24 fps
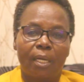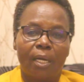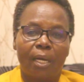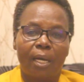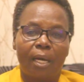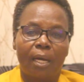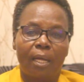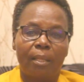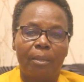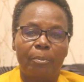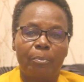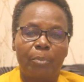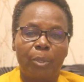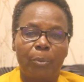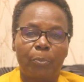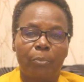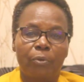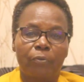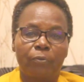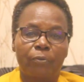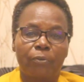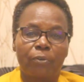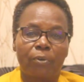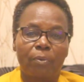and
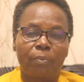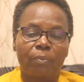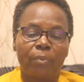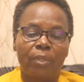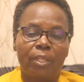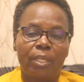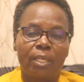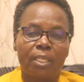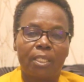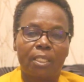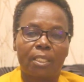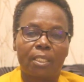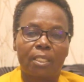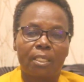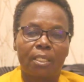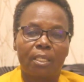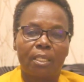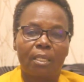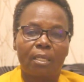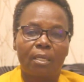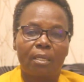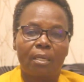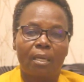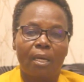people from these
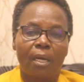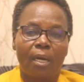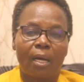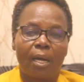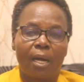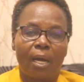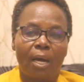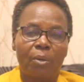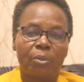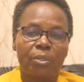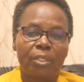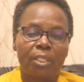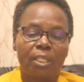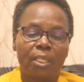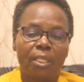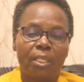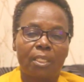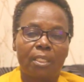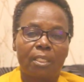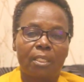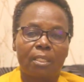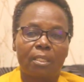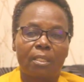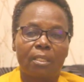
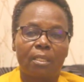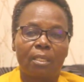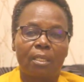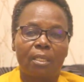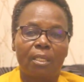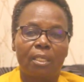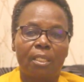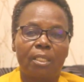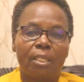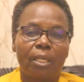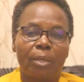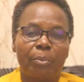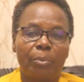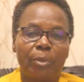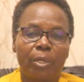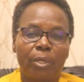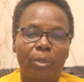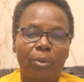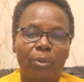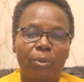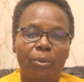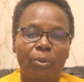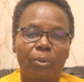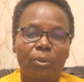counties
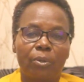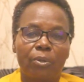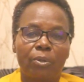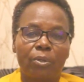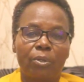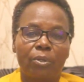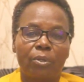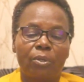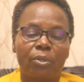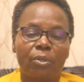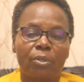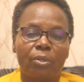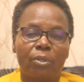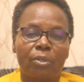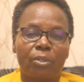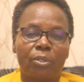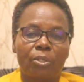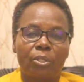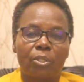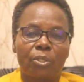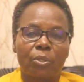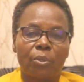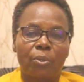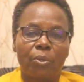intermingle,
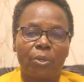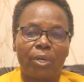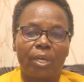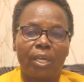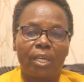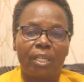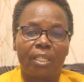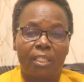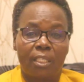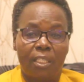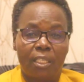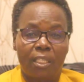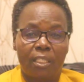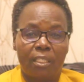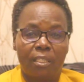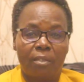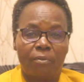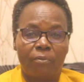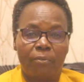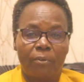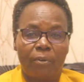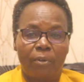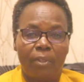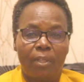so it's
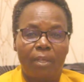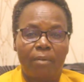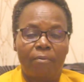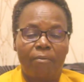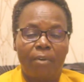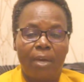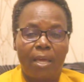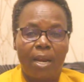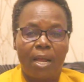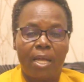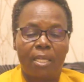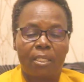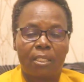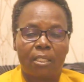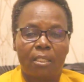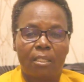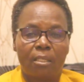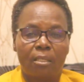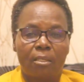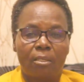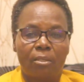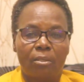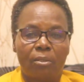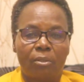easy for the
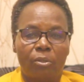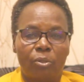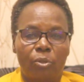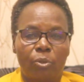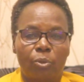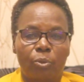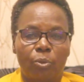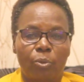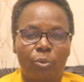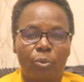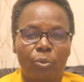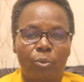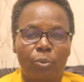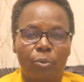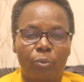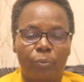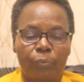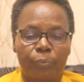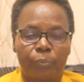virus to